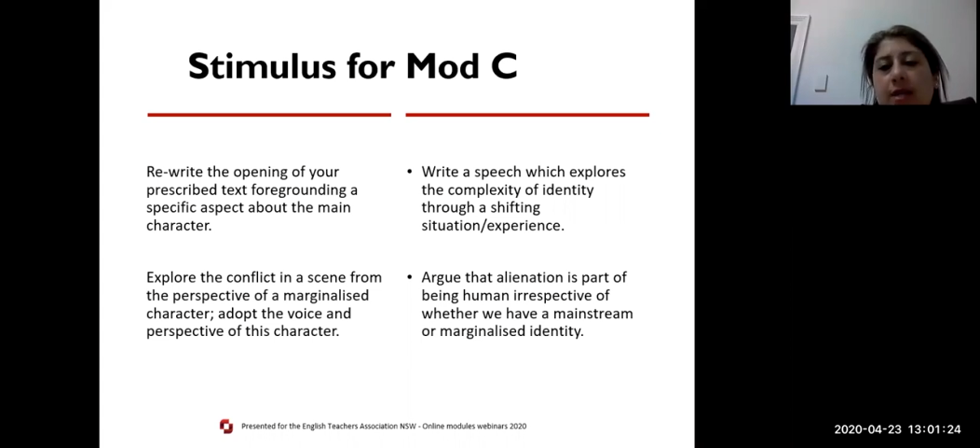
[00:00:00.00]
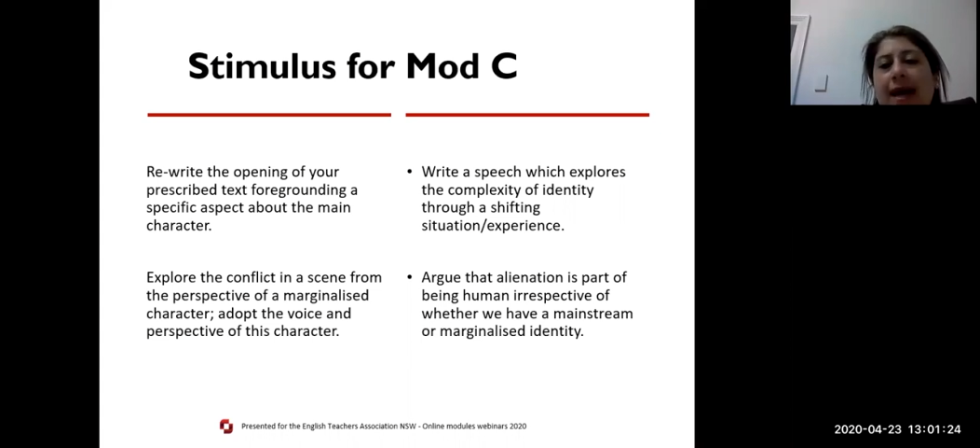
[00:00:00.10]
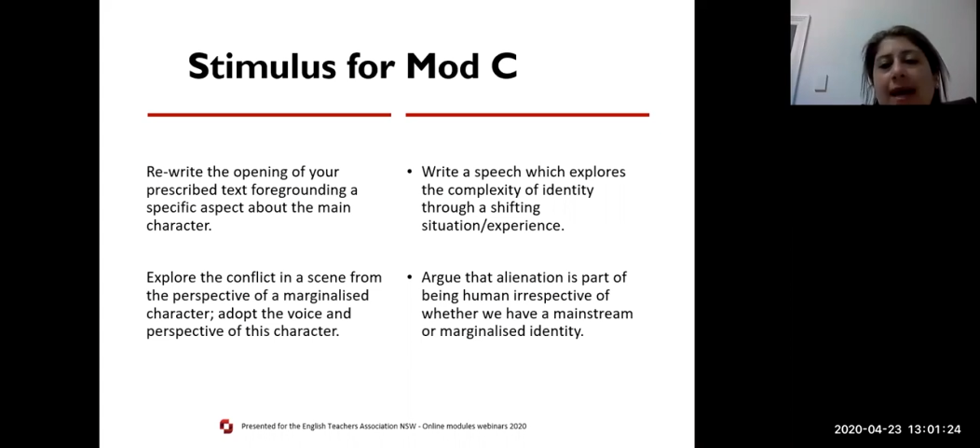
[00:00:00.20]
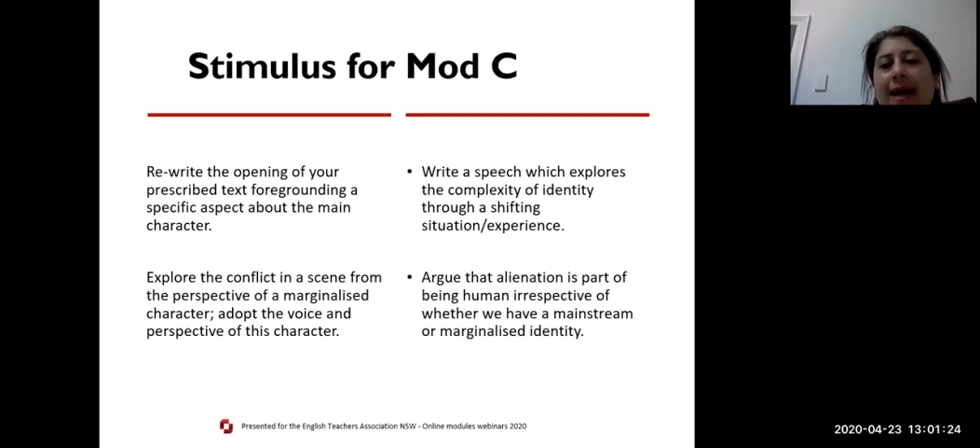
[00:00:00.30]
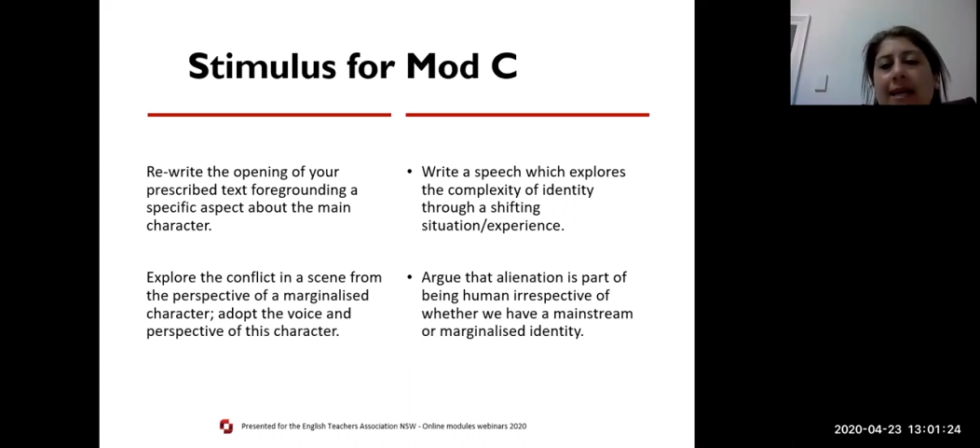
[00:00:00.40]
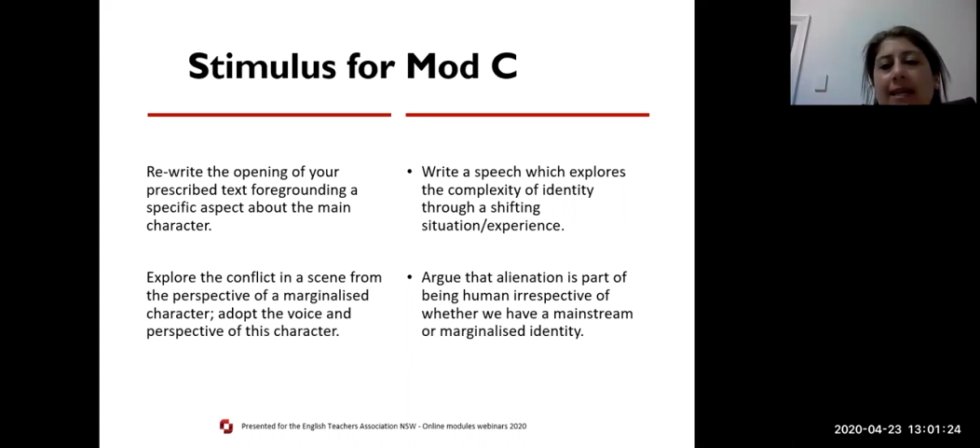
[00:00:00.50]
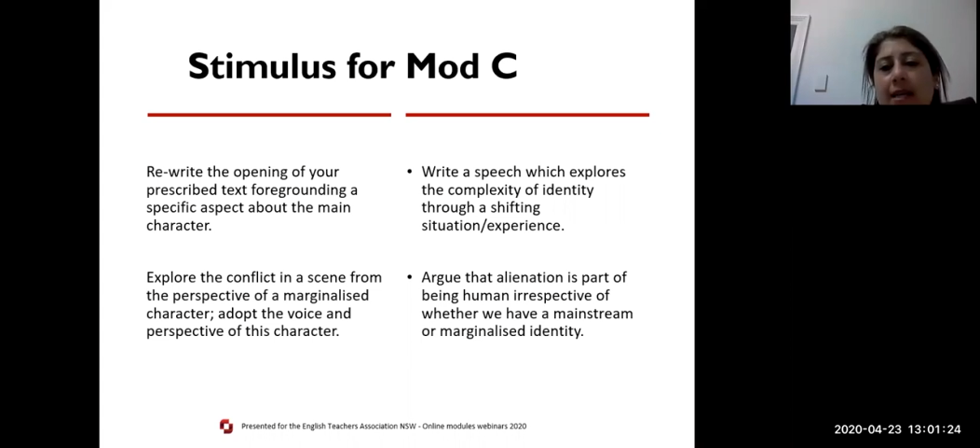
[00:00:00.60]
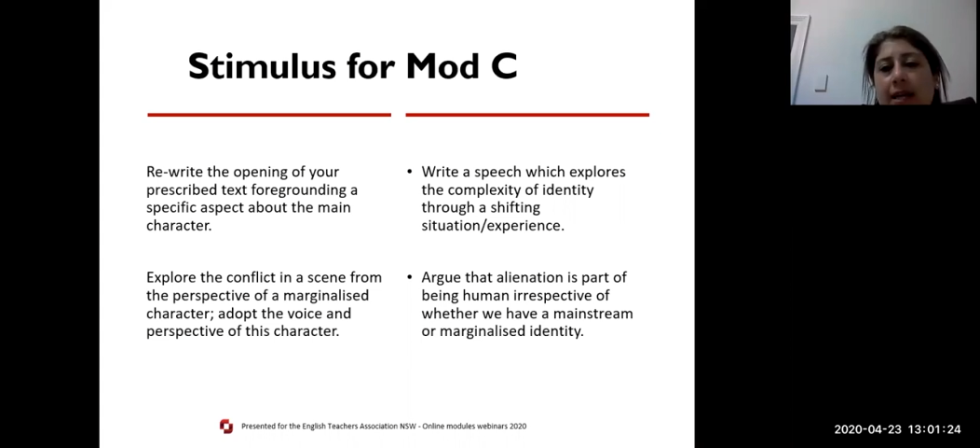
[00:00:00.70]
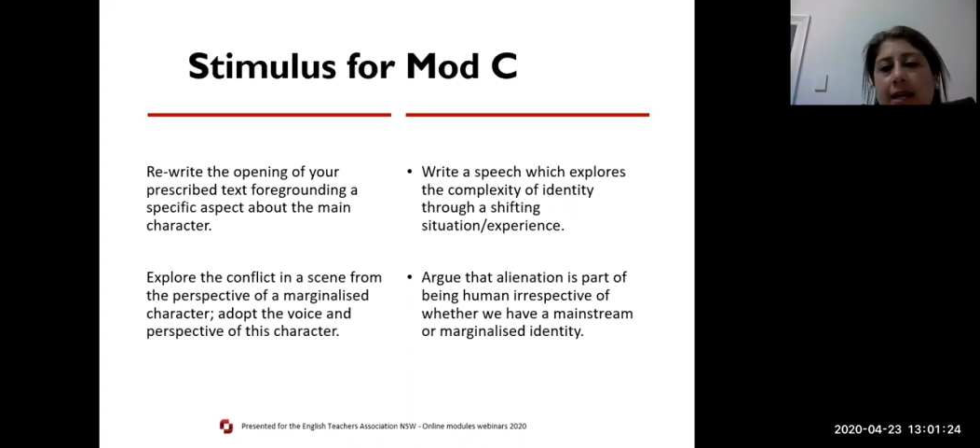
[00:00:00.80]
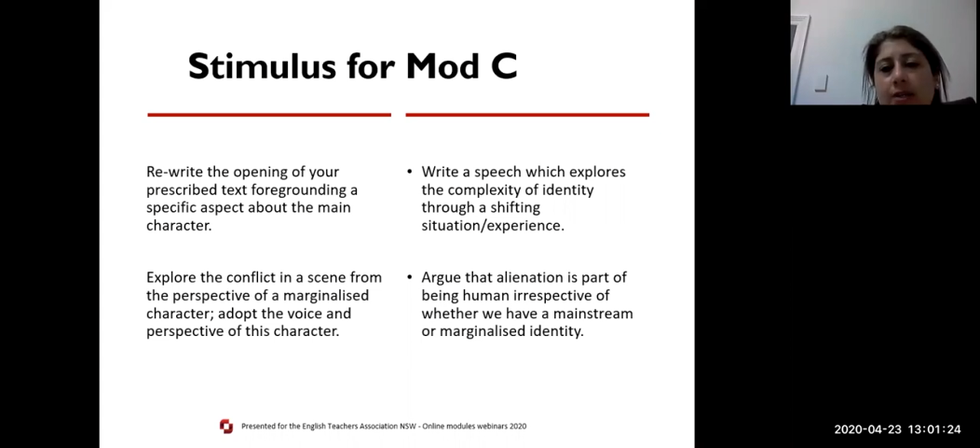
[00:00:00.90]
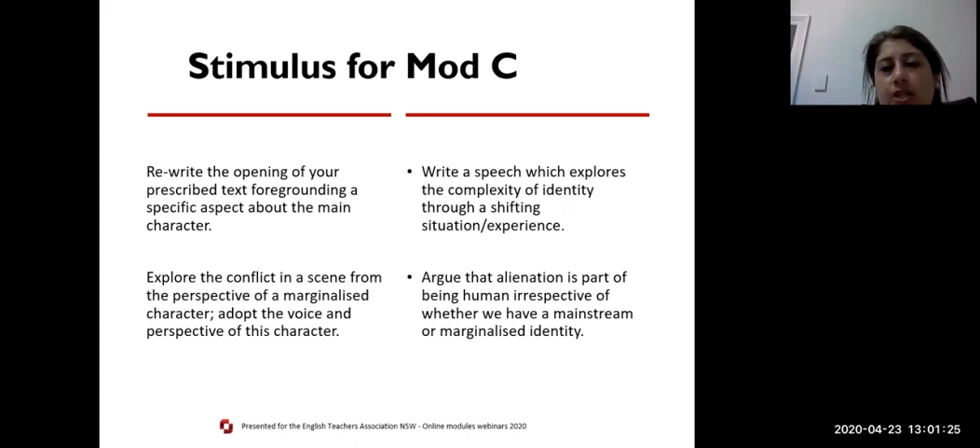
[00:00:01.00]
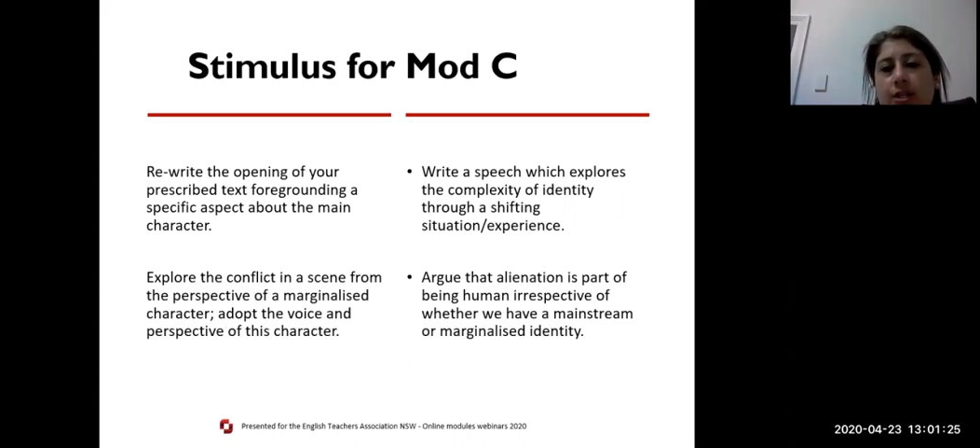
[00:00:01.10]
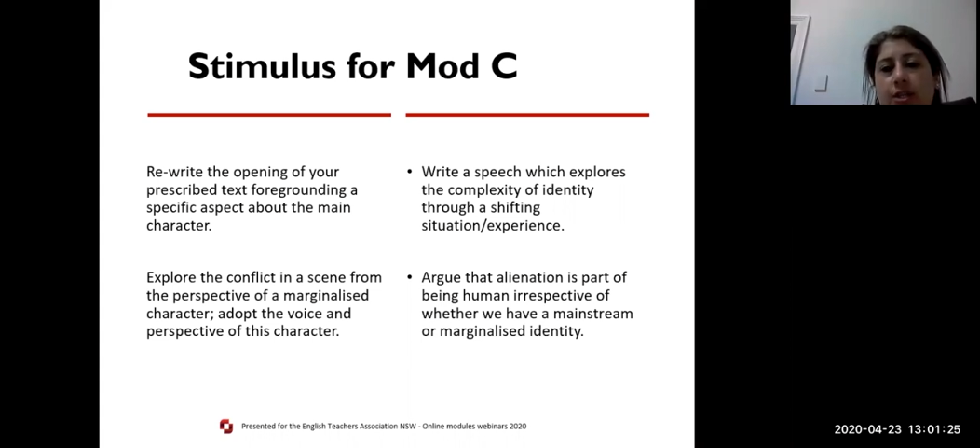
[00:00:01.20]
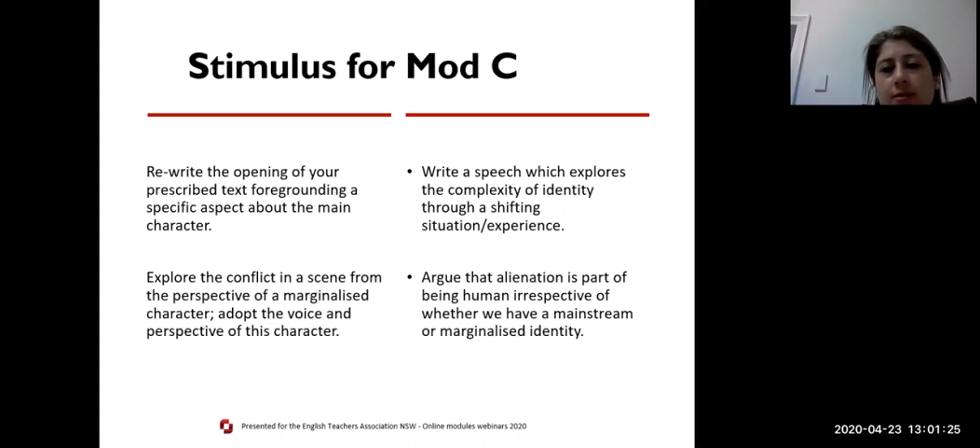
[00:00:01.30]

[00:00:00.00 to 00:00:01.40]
alienation